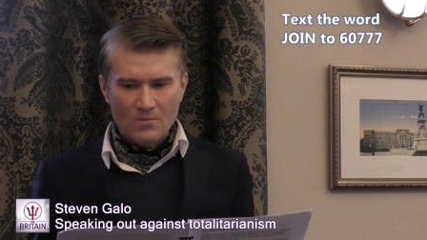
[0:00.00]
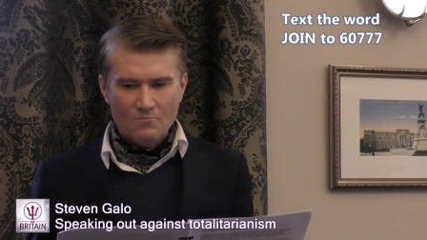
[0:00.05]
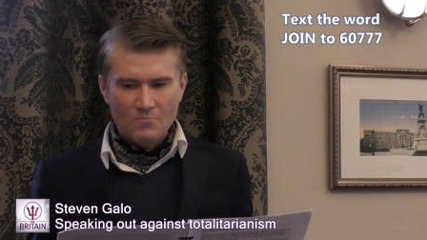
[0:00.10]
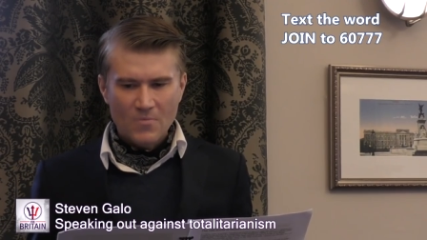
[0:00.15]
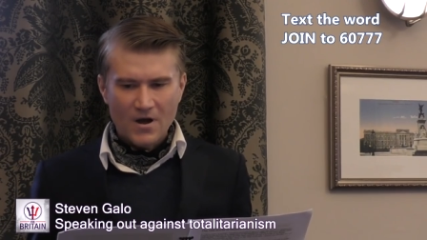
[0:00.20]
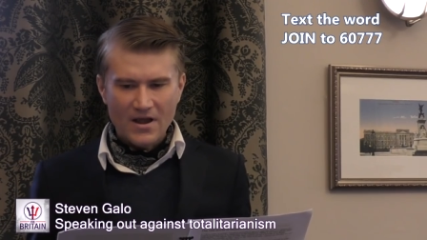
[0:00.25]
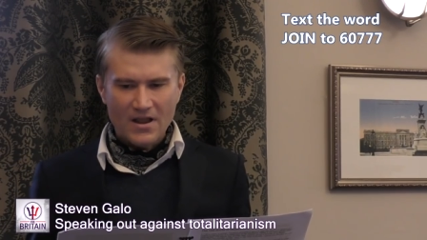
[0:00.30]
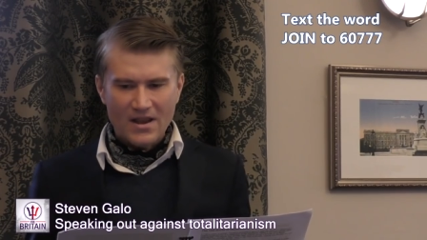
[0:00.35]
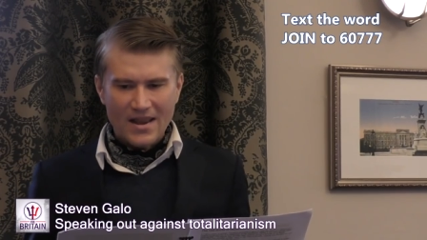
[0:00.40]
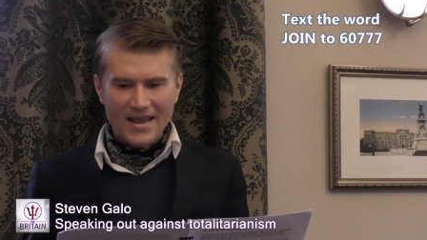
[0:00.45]

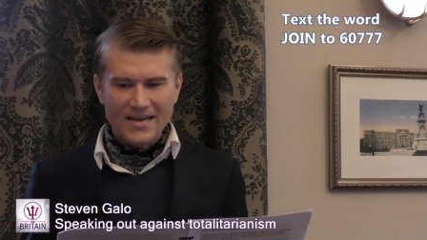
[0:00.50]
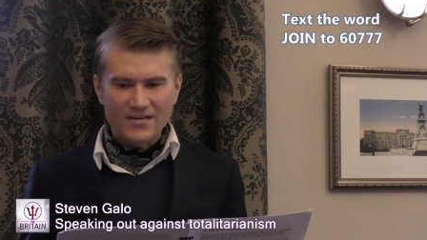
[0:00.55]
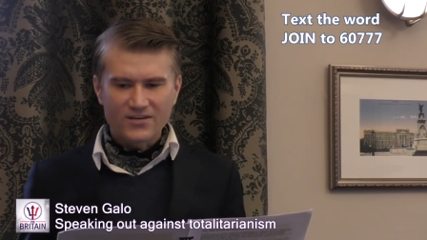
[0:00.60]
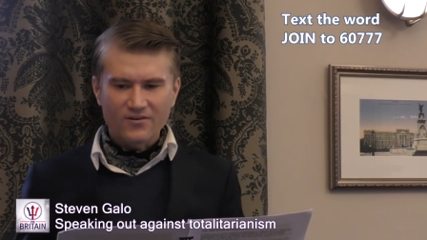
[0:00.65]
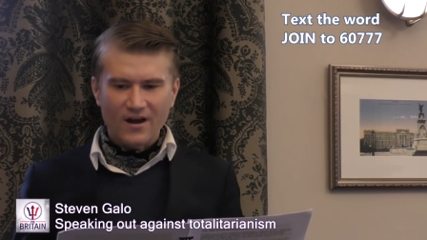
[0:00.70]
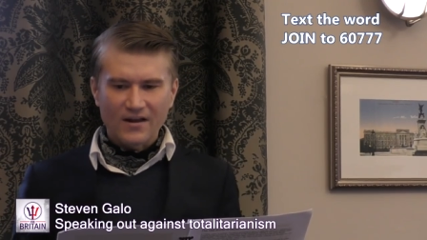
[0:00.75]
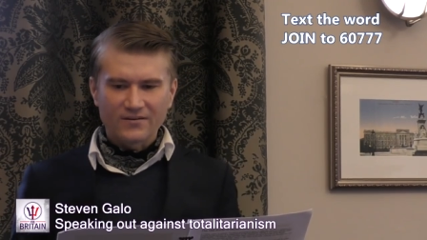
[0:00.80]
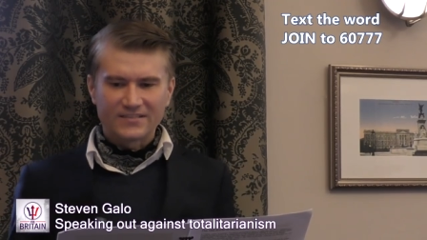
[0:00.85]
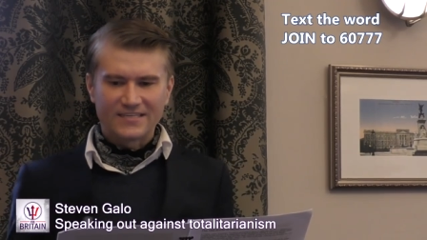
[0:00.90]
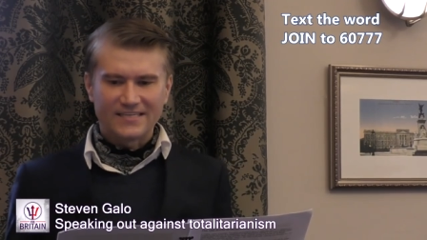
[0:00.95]
My late
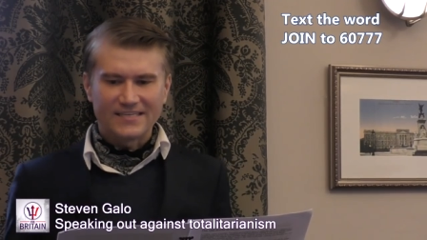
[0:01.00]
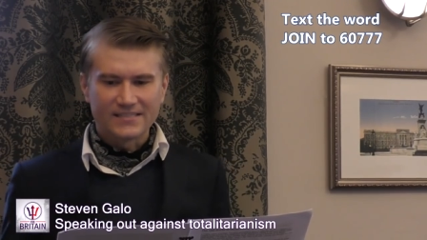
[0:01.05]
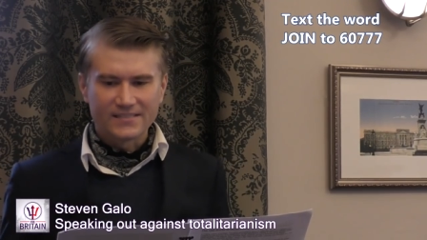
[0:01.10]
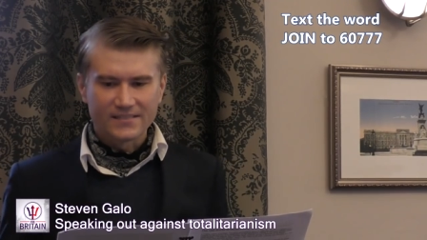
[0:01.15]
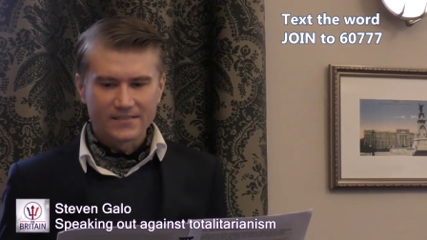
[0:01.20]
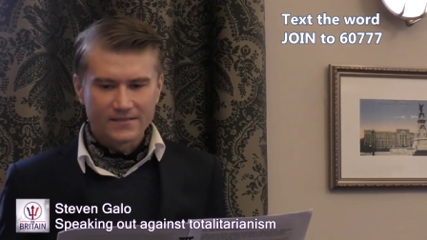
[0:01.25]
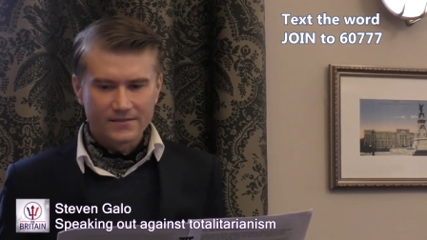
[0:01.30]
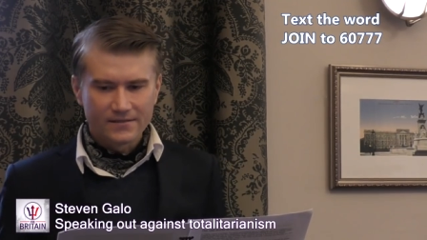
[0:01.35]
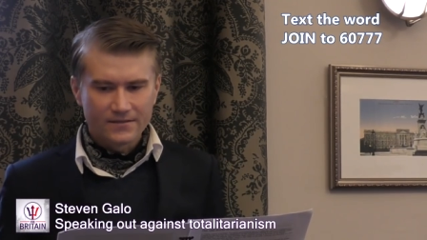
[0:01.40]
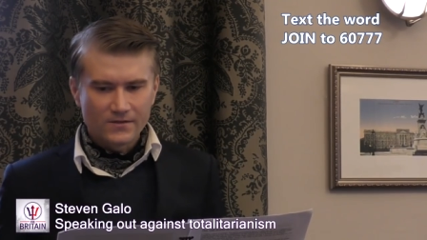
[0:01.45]

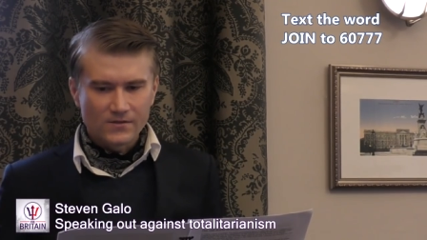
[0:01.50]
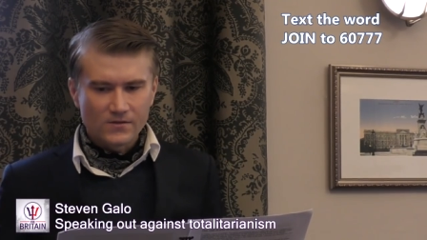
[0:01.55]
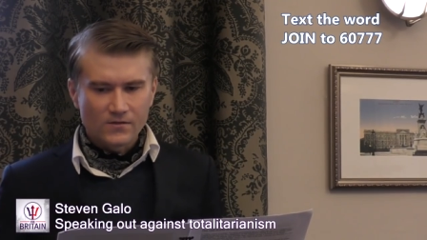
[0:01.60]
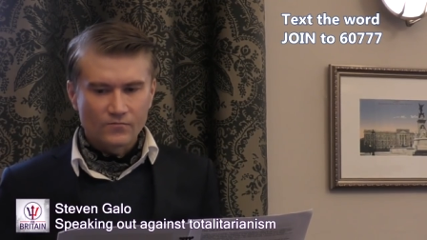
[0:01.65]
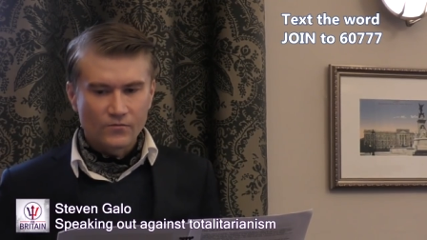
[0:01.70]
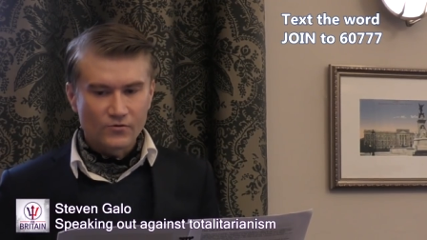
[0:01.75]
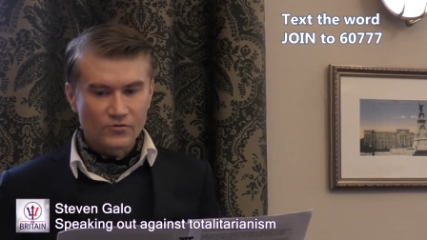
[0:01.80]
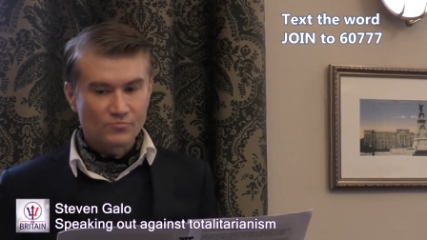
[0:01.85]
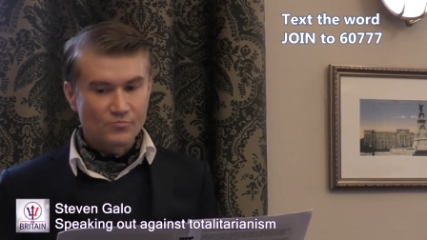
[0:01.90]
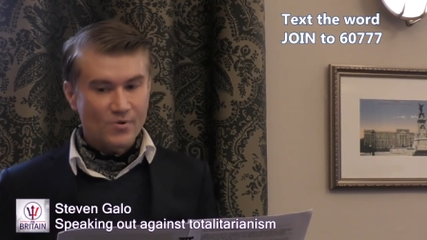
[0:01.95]
granddad
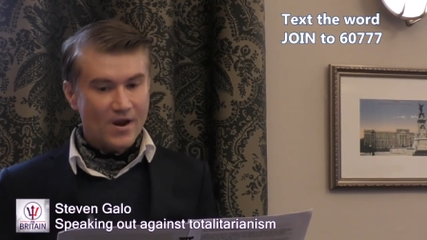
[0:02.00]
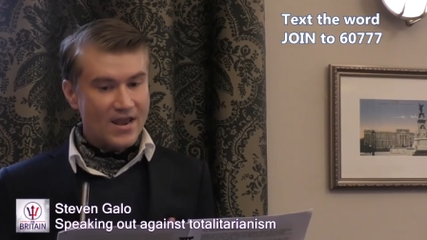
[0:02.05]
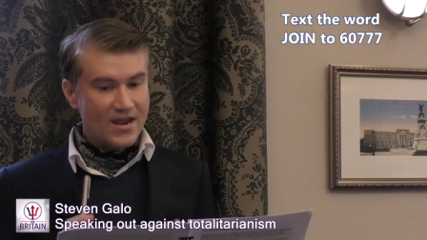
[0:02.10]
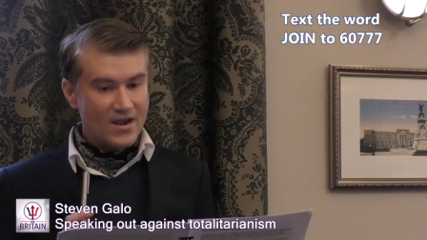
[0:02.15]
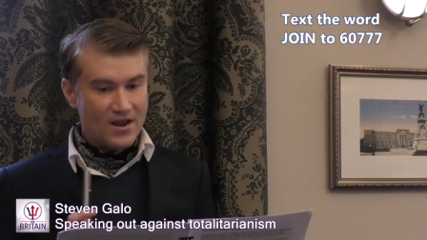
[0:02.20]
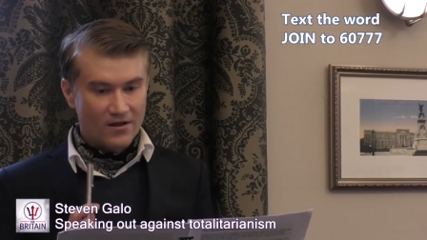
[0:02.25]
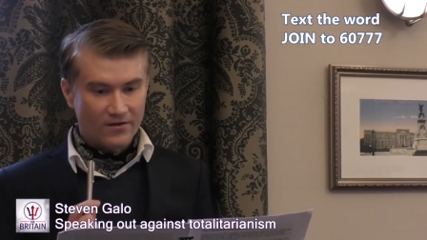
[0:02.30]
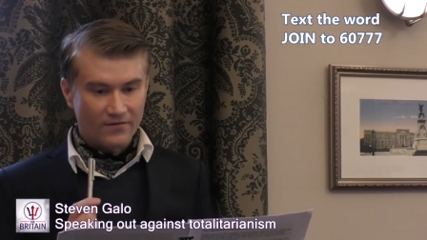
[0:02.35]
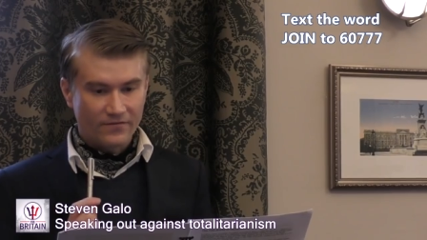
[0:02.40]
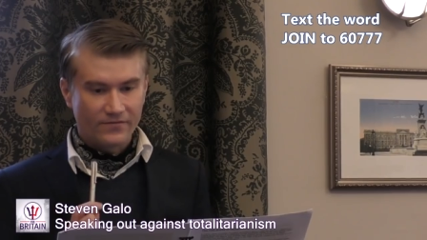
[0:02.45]
was
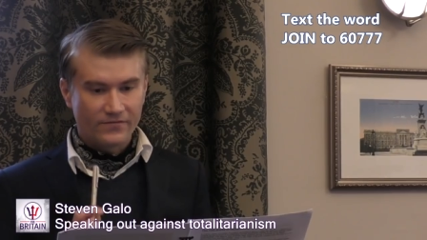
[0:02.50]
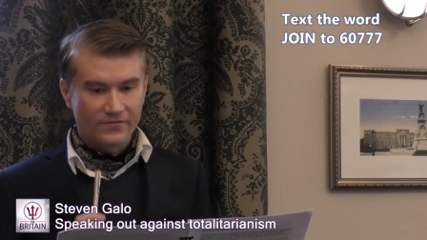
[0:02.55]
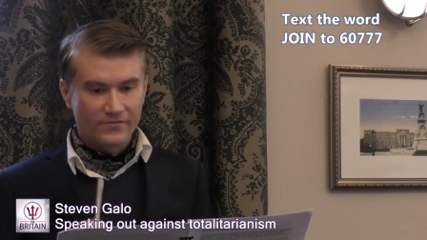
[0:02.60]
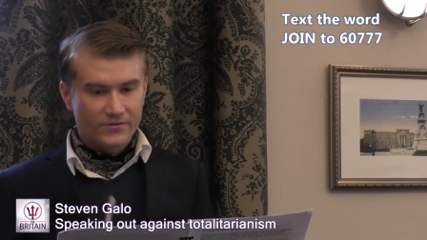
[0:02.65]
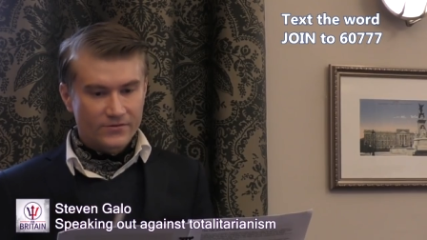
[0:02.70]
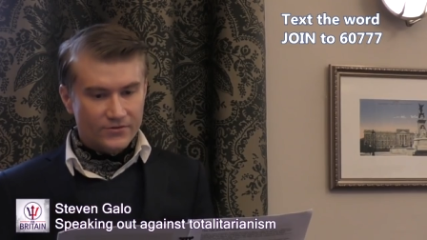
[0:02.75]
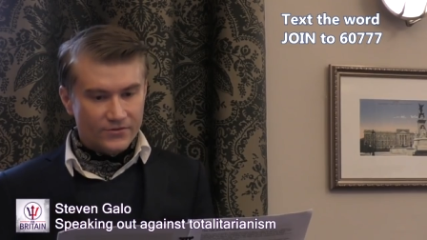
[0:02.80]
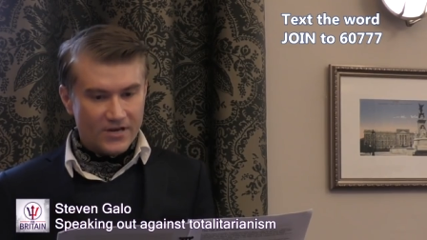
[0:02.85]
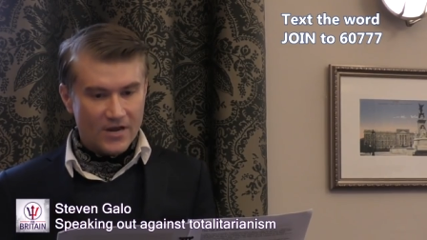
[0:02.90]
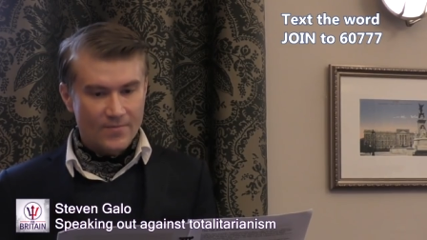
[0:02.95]
brave enough
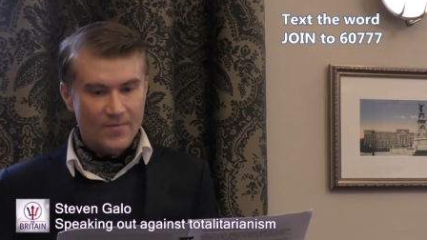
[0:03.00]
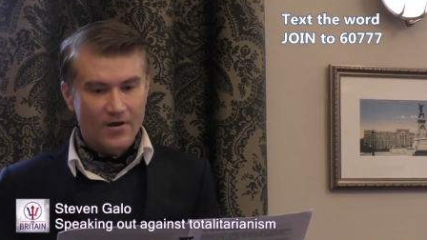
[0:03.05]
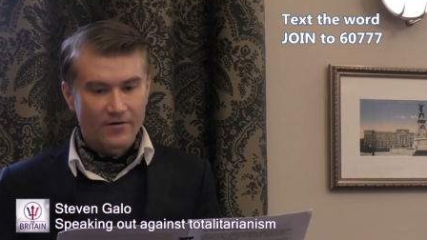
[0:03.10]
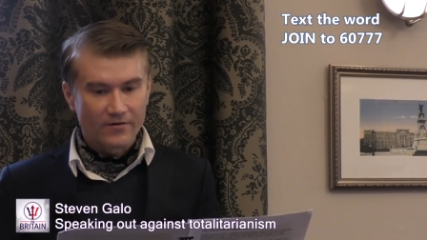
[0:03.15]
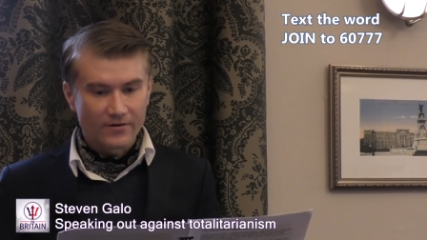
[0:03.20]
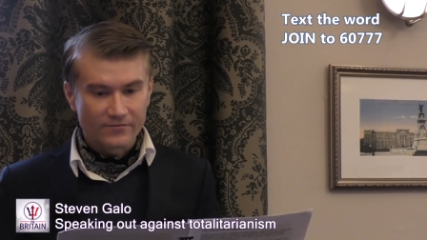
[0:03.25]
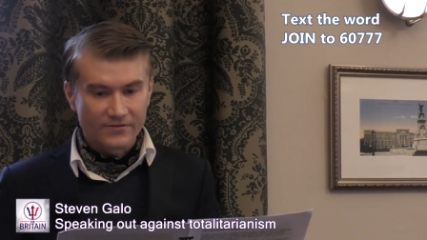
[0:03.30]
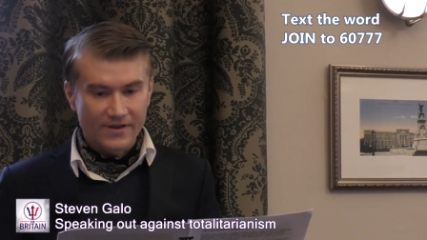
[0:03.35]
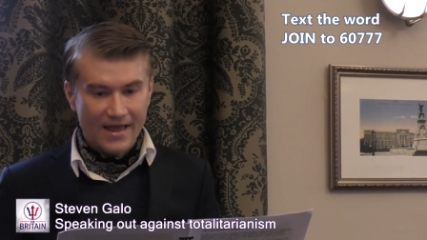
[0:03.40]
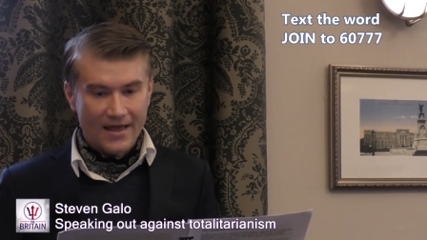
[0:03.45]
to come
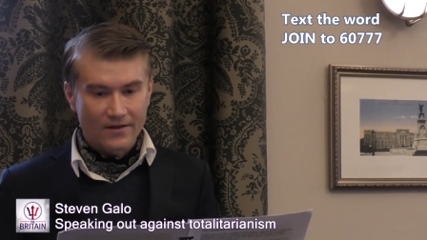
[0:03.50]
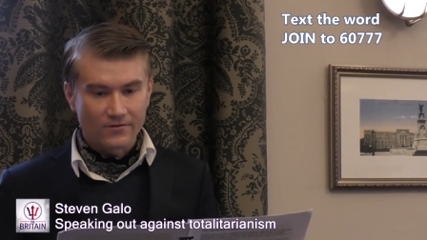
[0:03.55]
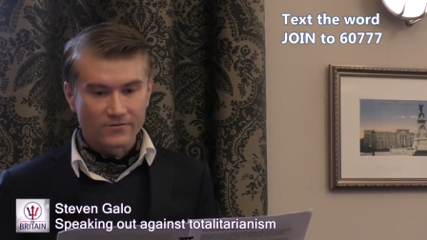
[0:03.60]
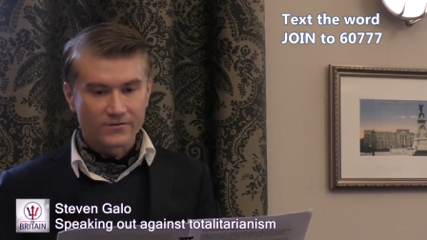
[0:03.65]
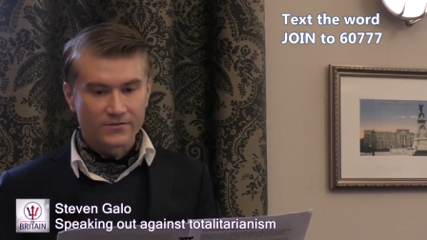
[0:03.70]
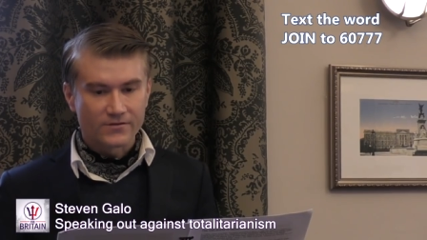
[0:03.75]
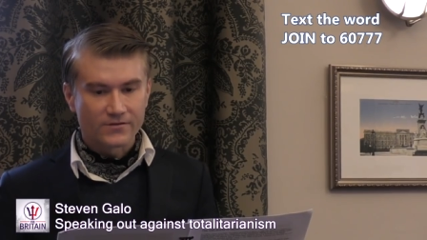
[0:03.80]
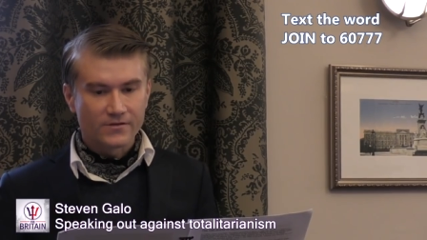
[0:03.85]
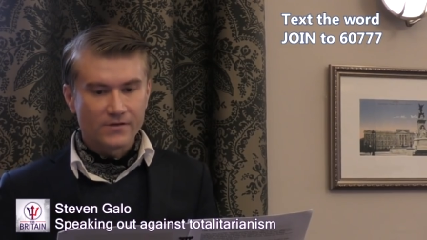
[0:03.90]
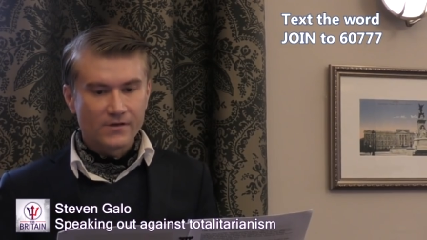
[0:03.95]
out of the
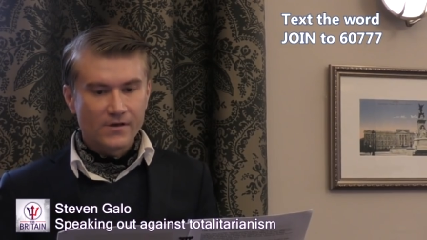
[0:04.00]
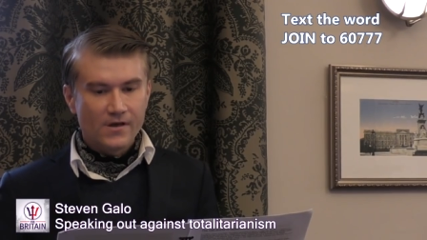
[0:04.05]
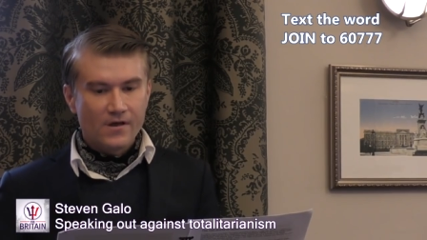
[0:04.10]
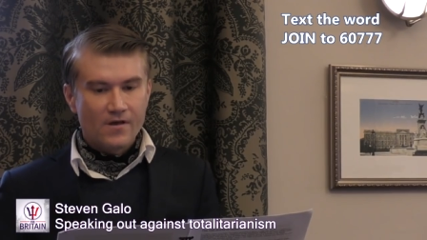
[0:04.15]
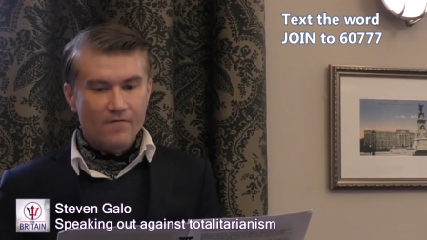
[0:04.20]
house